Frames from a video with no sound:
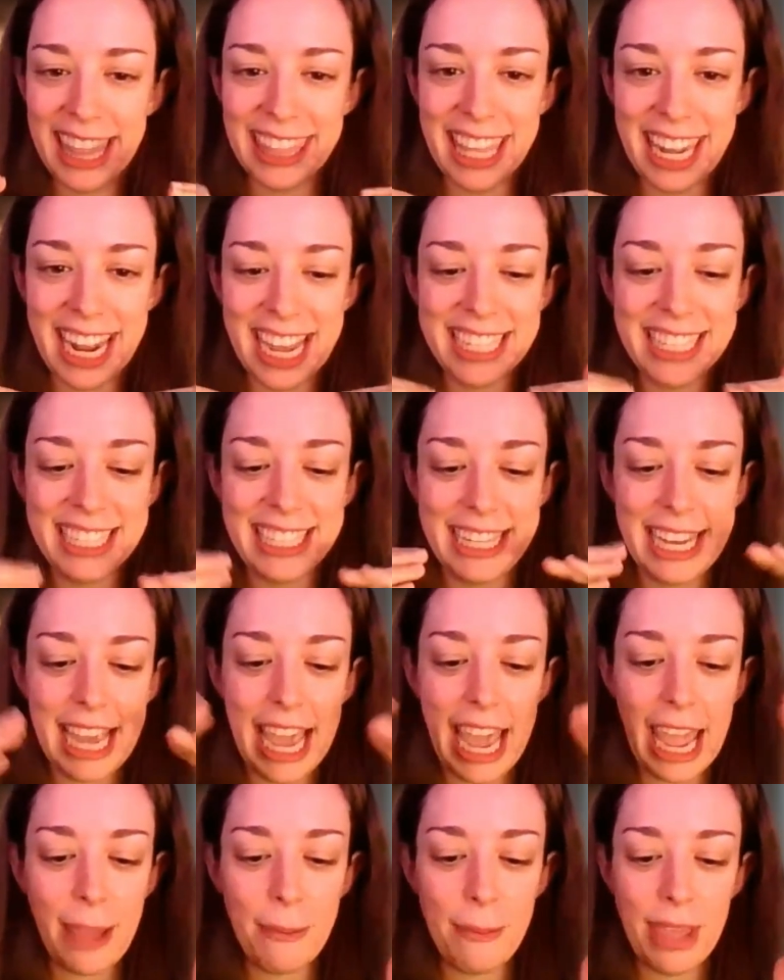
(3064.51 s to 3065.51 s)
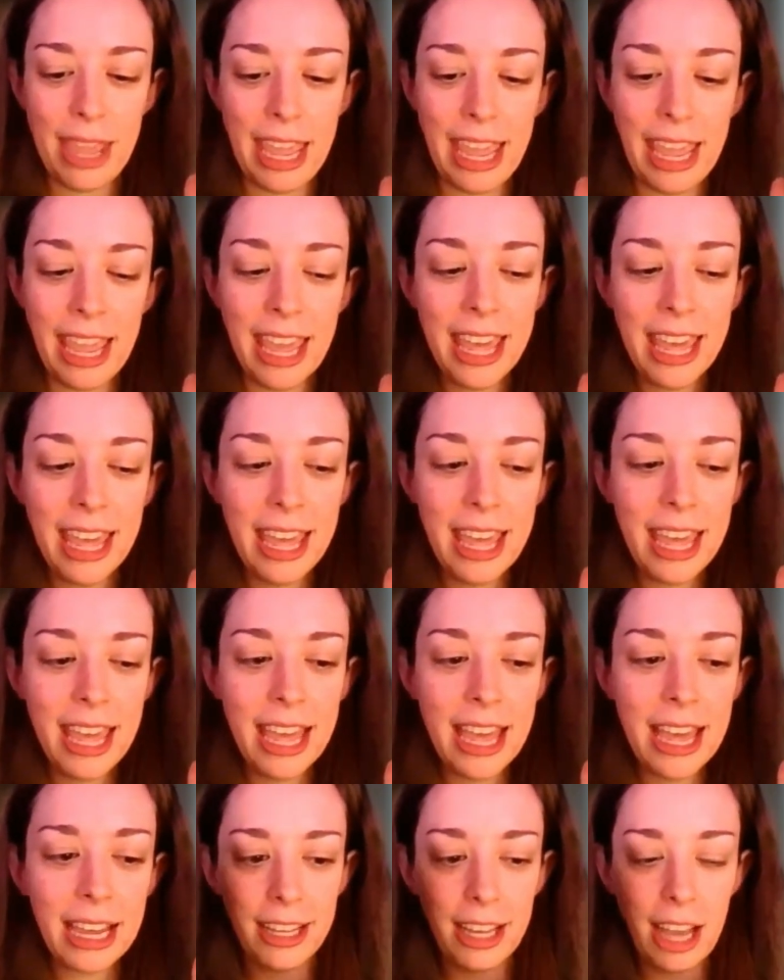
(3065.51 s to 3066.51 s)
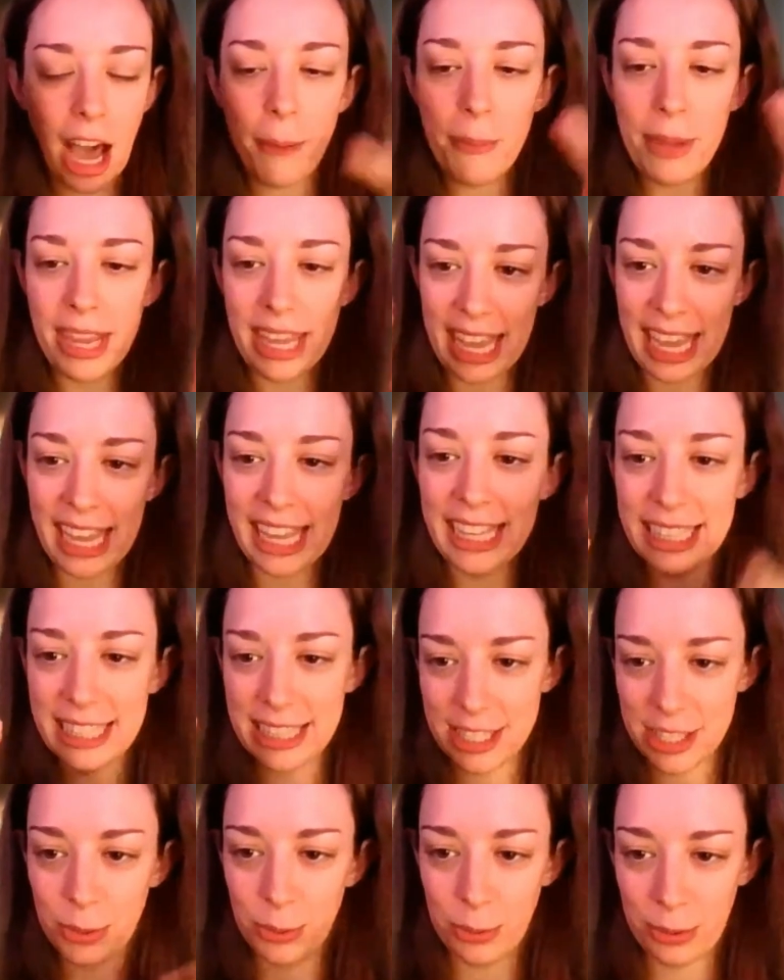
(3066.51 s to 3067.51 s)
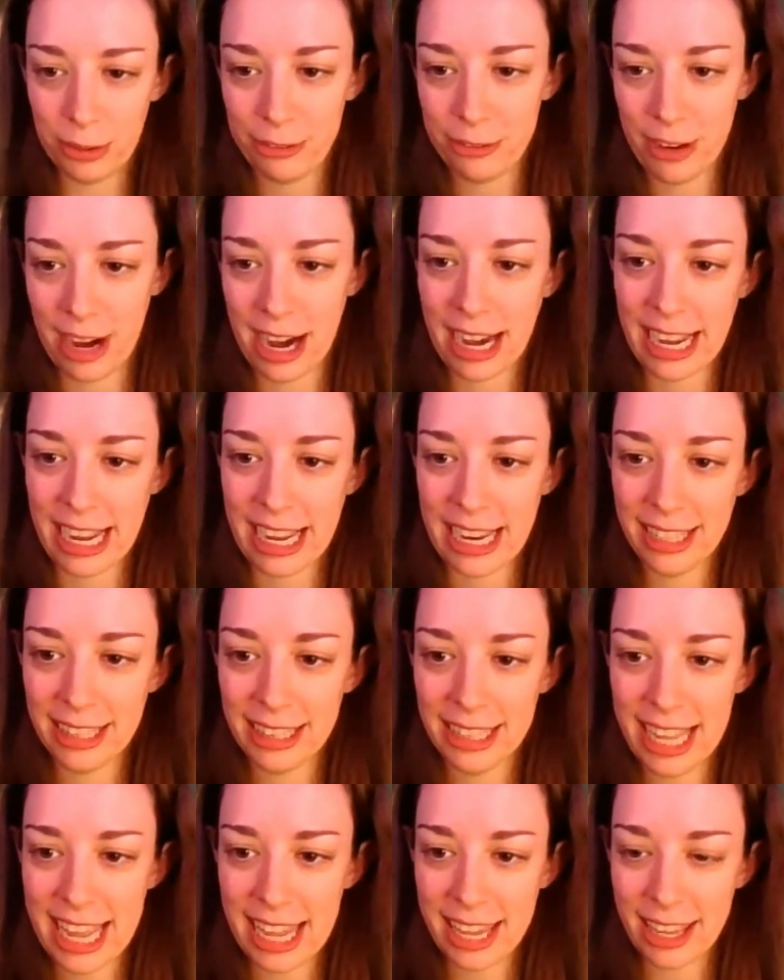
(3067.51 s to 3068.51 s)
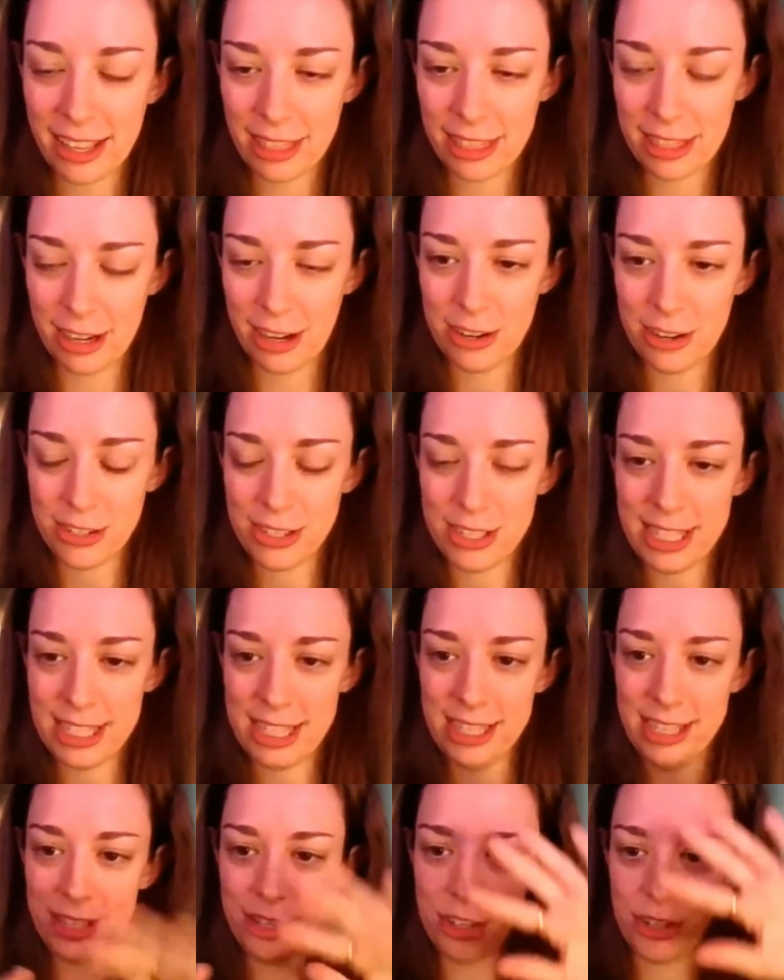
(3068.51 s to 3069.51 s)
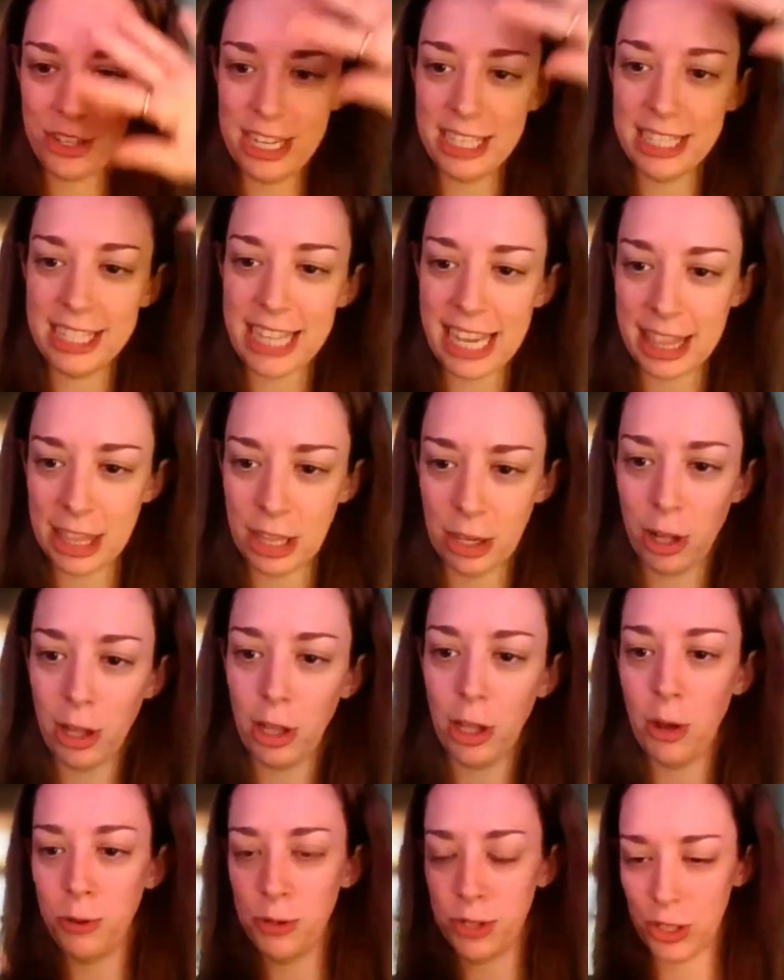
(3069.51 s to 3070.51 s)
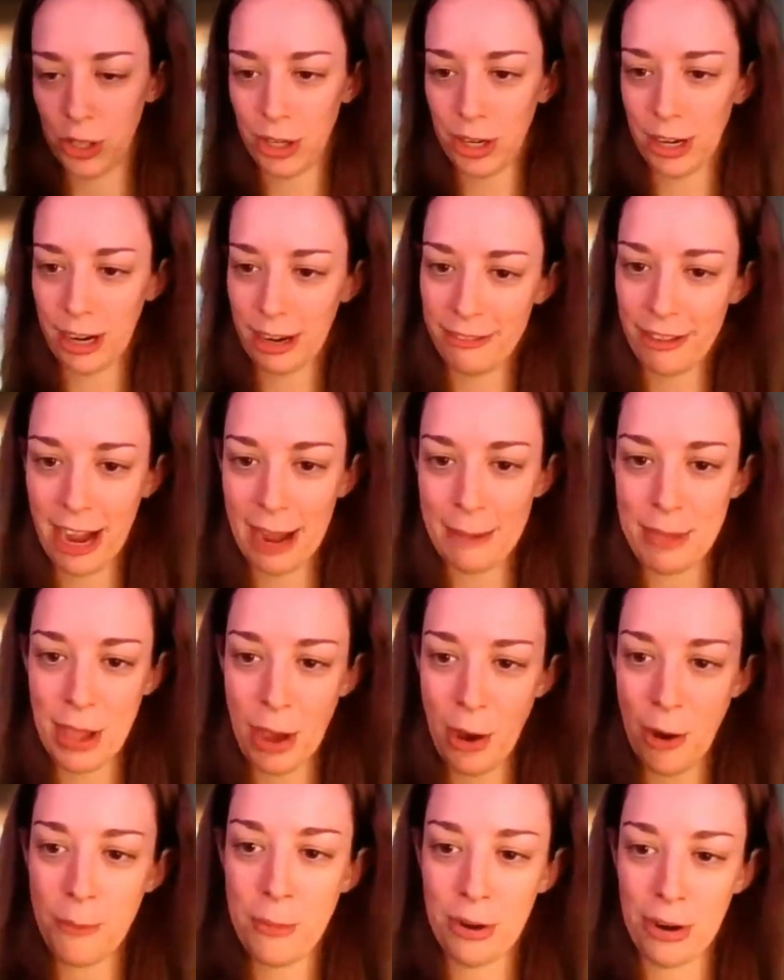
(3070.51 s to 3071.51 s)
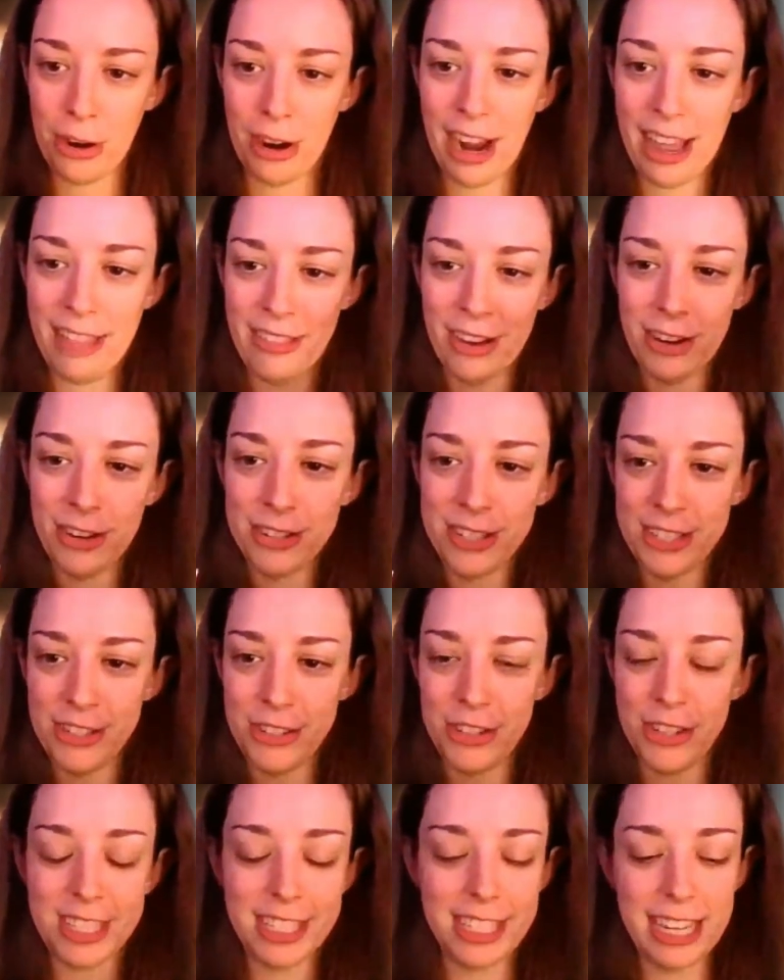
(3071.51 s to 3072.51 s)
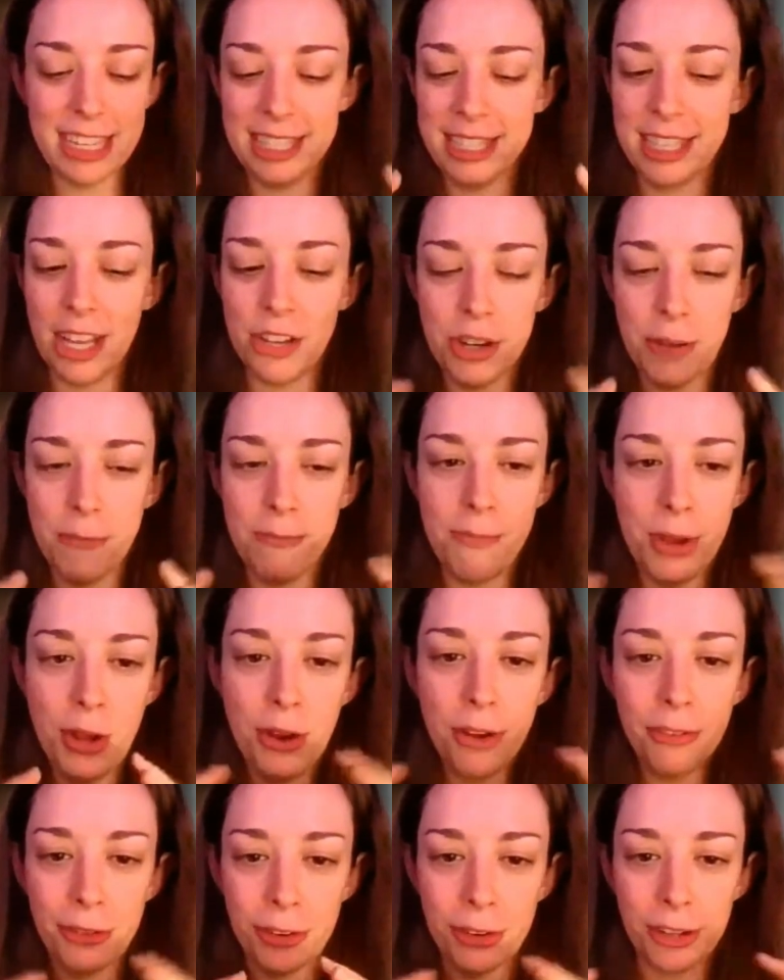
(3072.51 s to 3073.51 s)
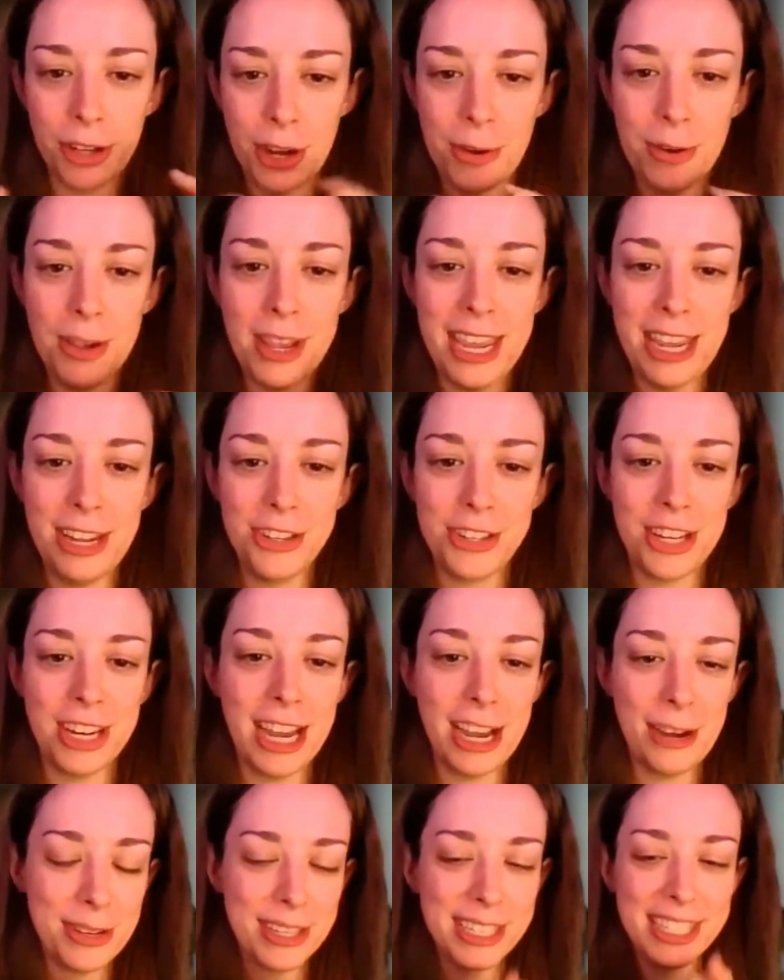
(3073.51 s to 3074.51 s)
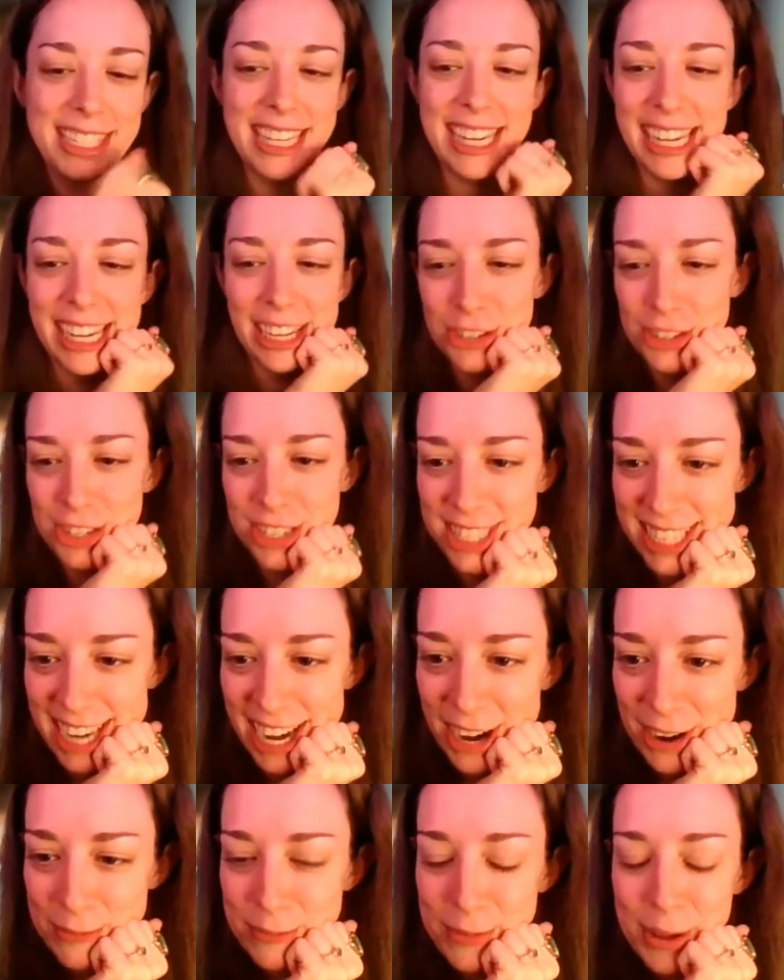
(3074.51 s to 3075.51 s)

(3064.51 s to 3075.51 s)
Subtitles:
And then I see Amy coming in to refine. Like she's like the closer if I'm the opener. And it's such a beautiful cohesion I was seeing just now.